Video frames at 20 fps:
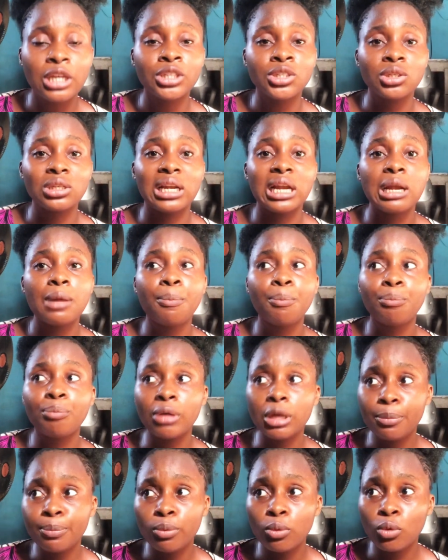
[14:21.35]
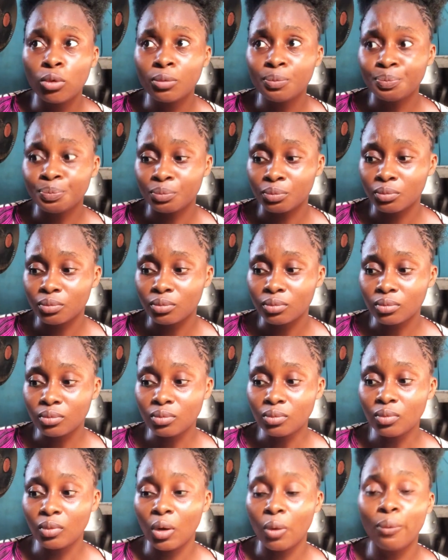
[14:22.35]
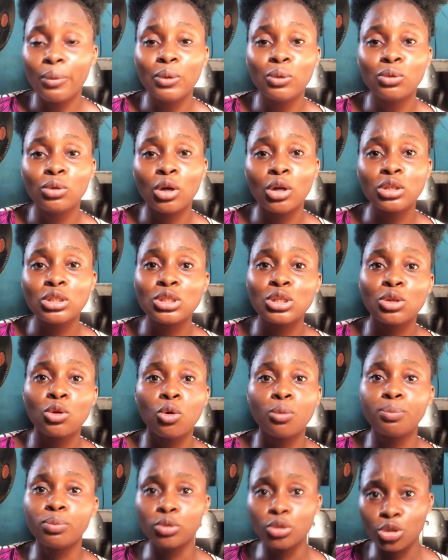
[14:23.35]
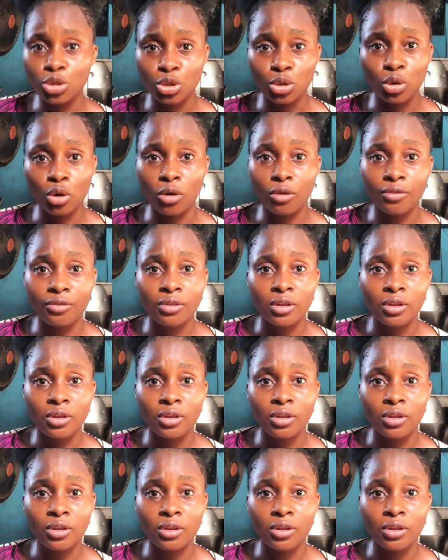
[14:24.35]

so that people will not push you off.